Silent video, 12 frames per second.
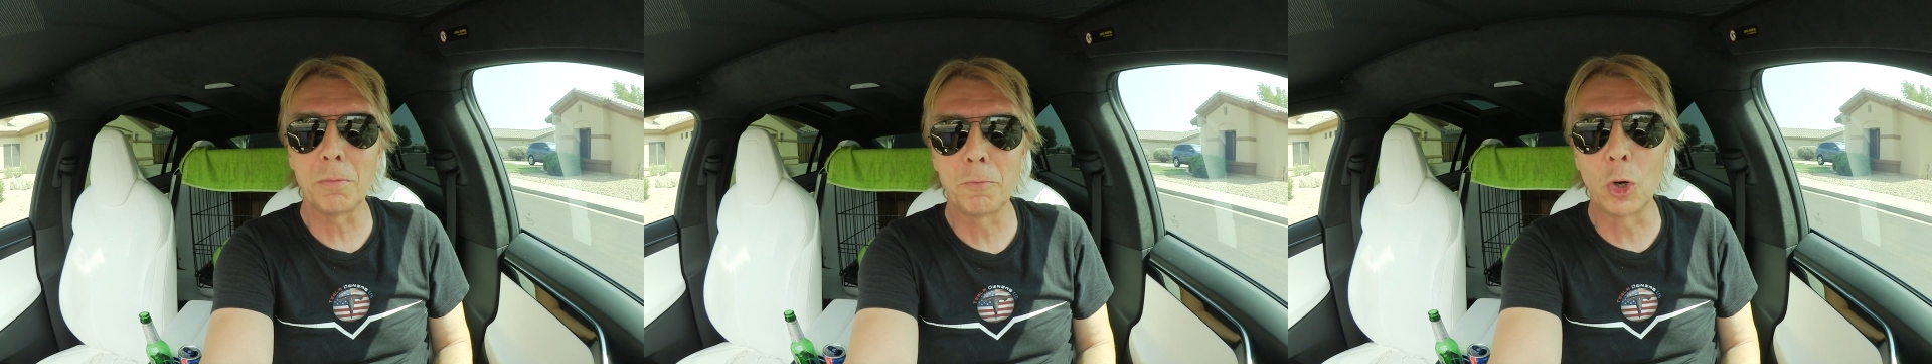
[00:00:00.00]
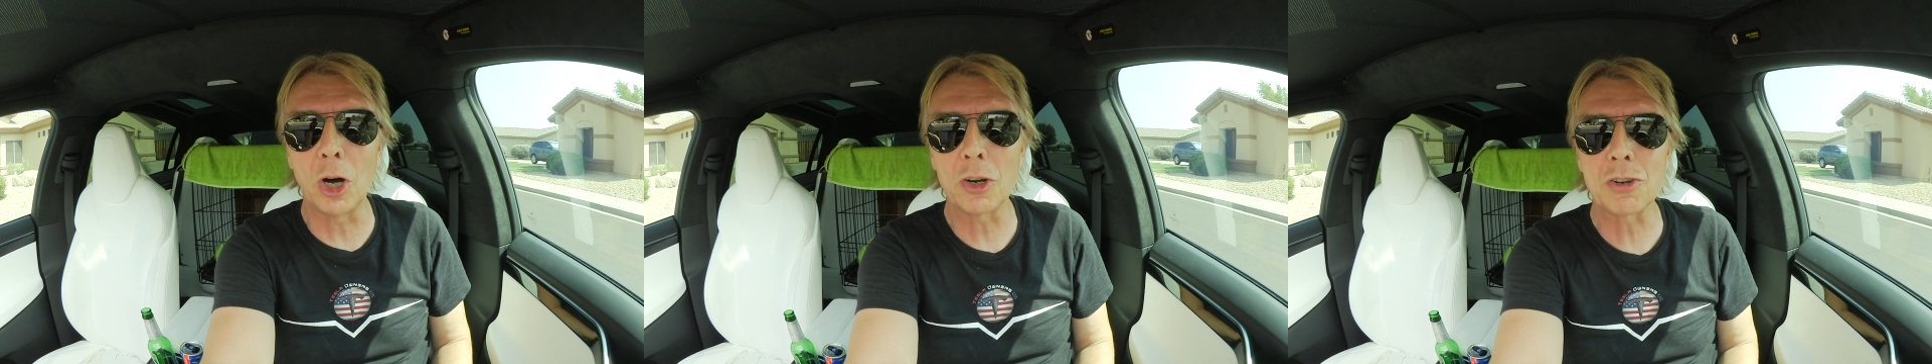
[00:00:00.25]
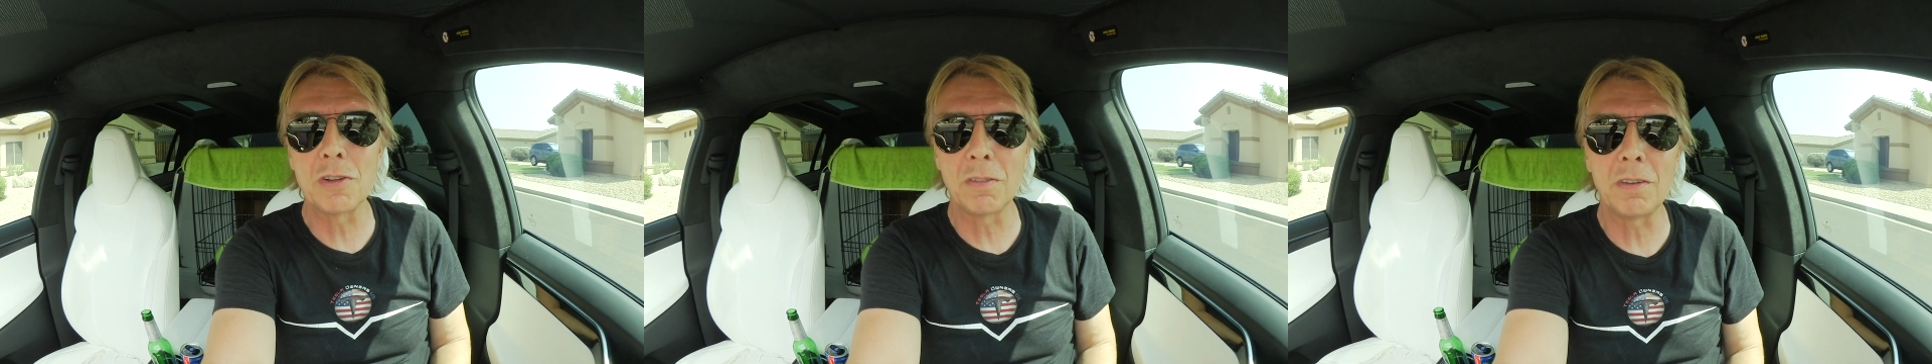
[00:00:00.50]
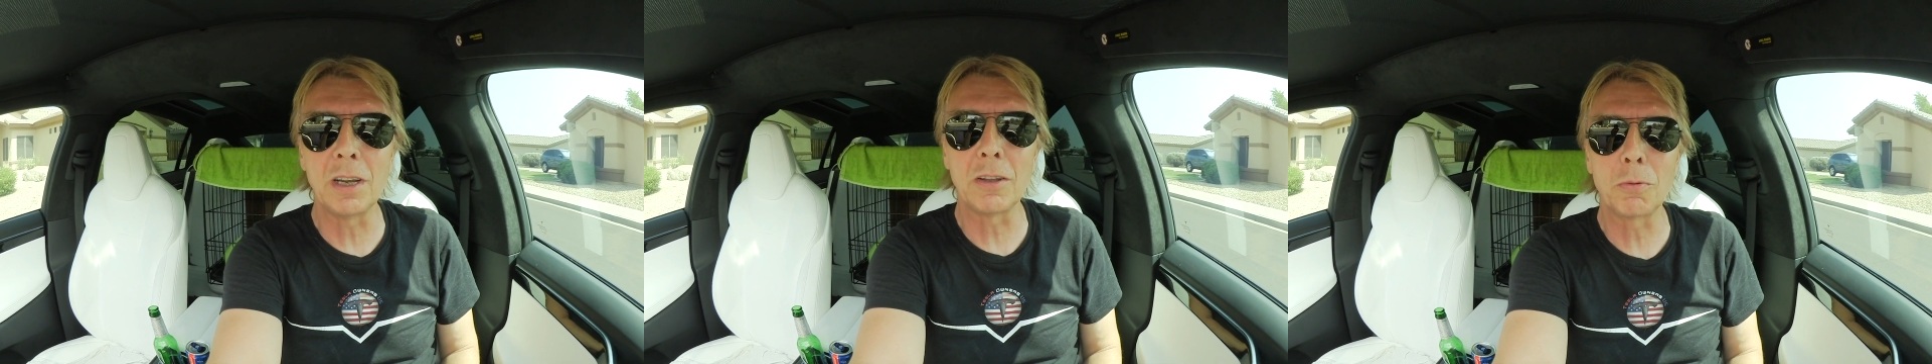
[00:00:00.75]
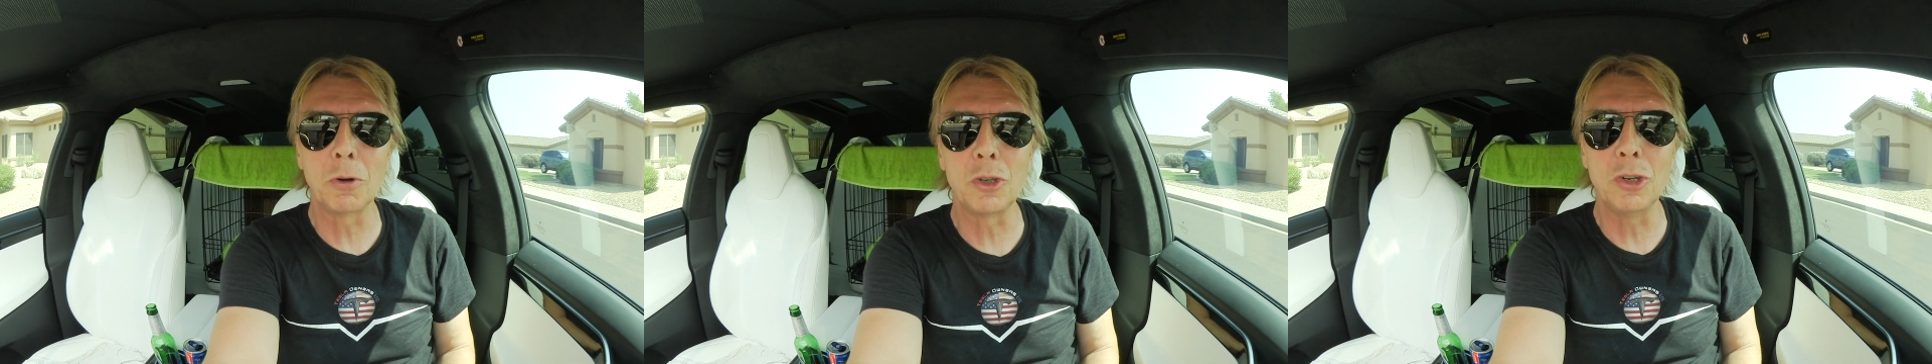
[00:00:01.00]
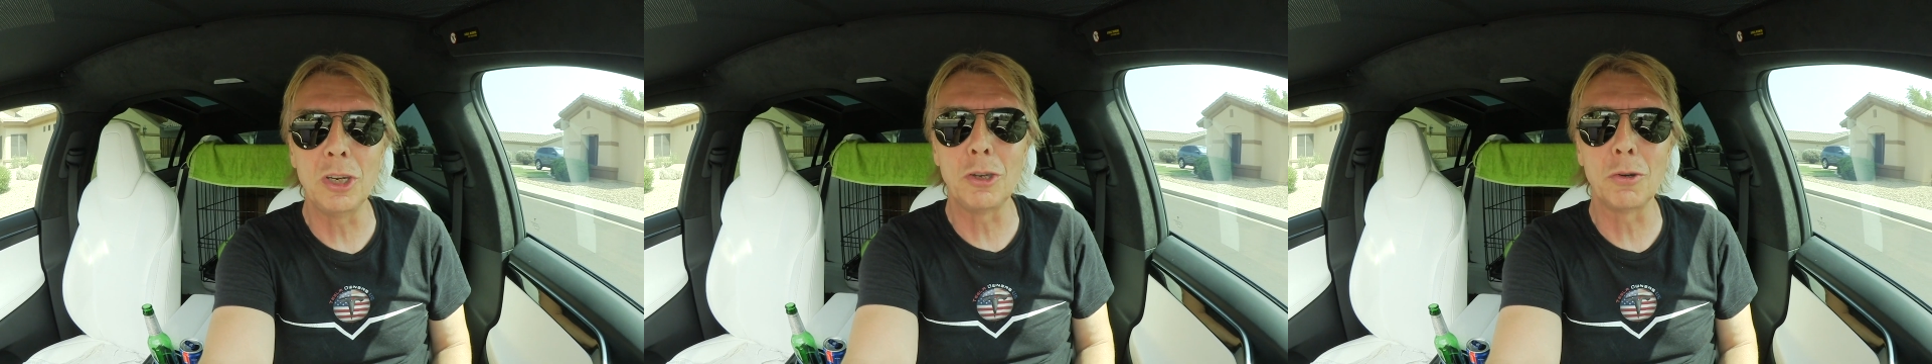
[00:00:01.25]
caution things what
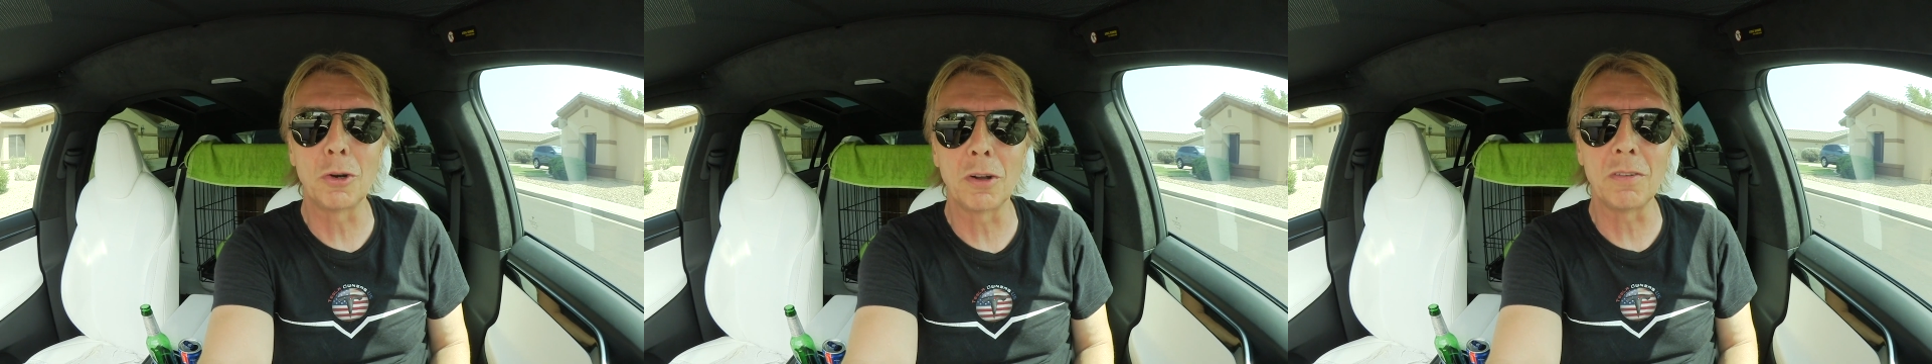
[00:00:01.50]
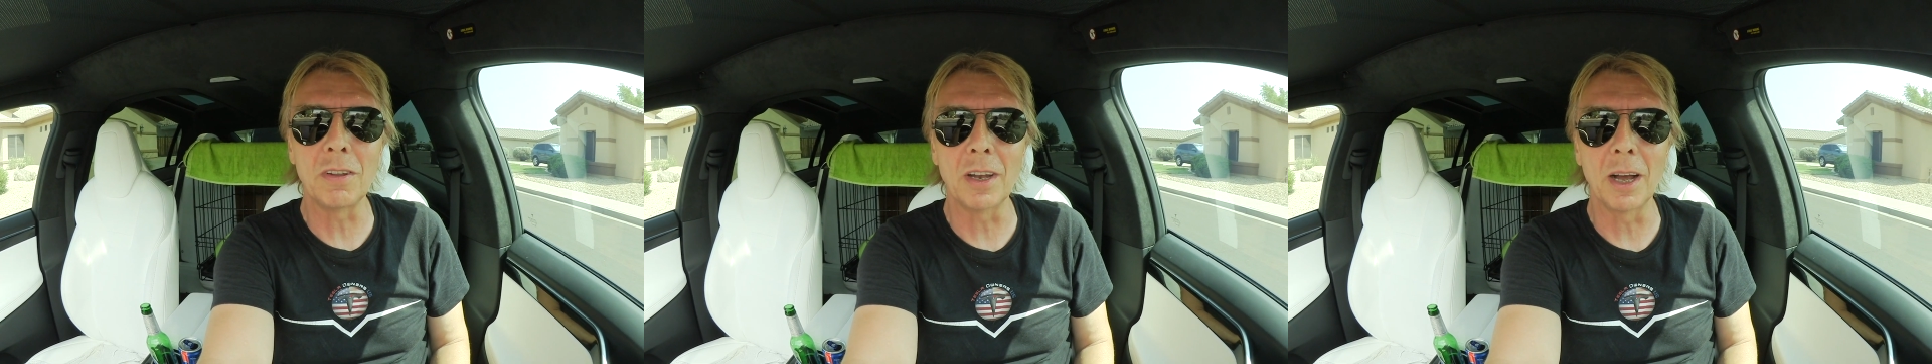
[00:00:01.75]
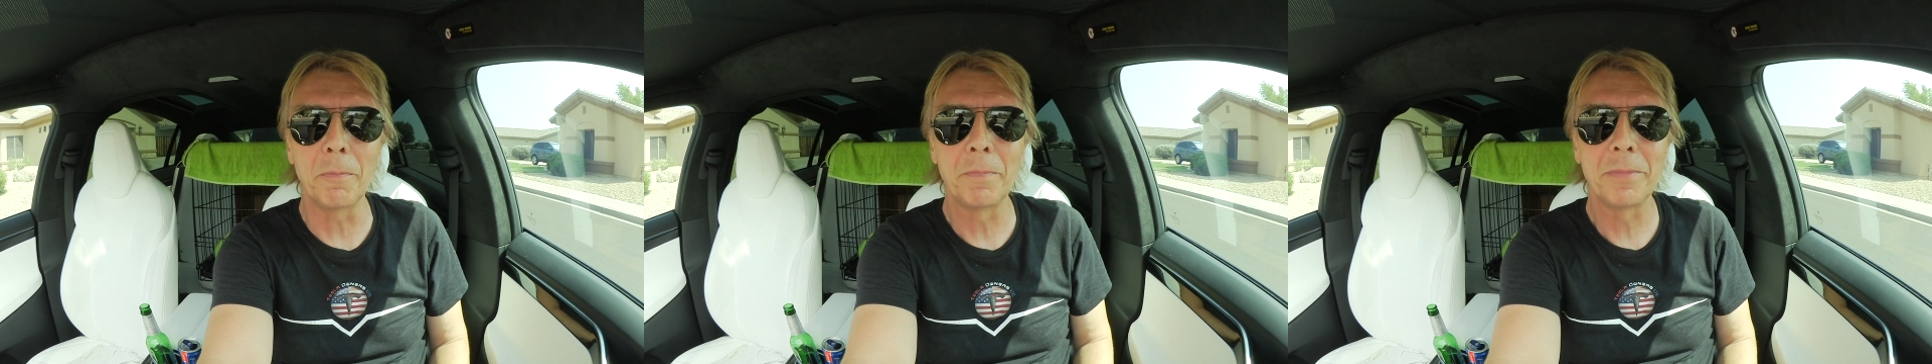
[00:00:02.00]
you need to consider.